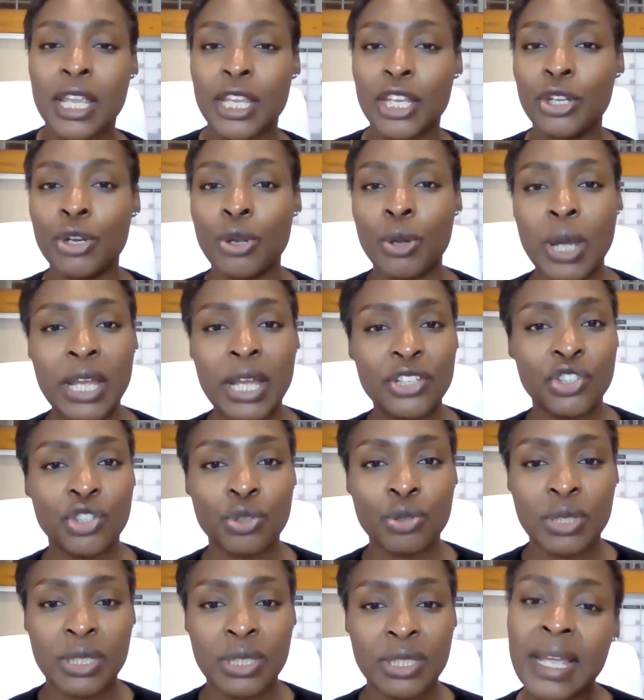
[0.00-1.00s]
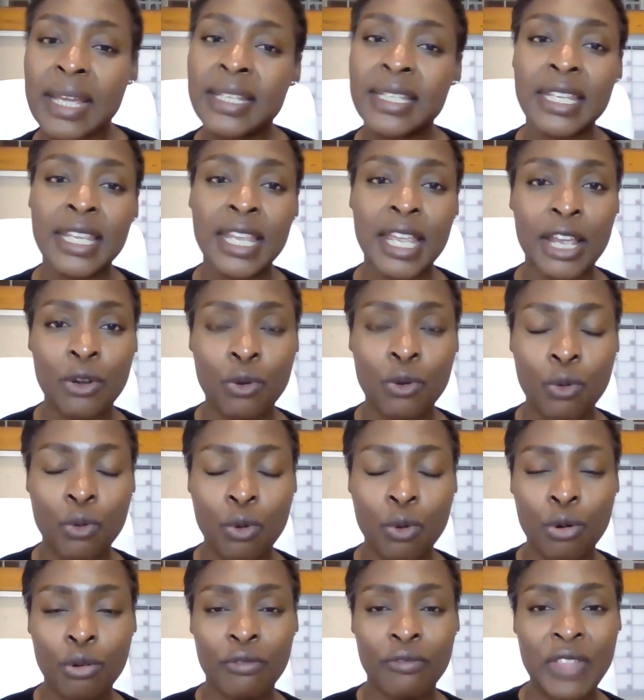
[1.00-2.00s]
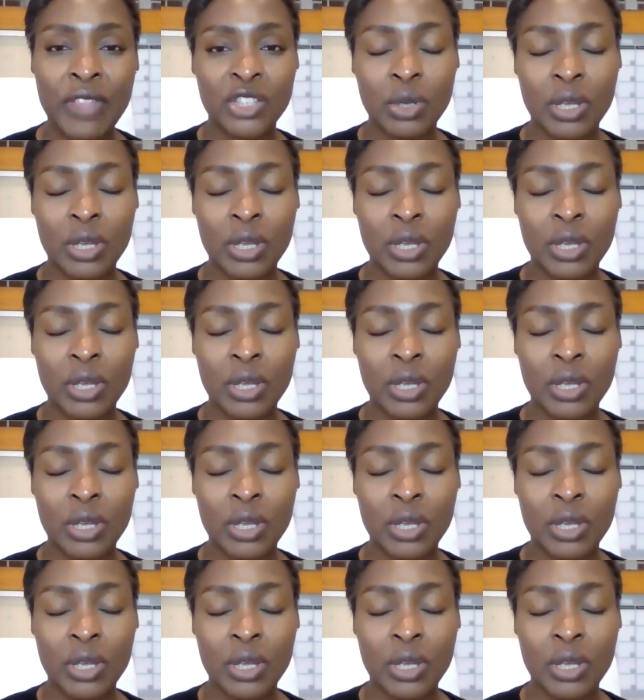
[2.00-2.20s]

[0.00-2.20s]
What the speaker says: as you study and all of that.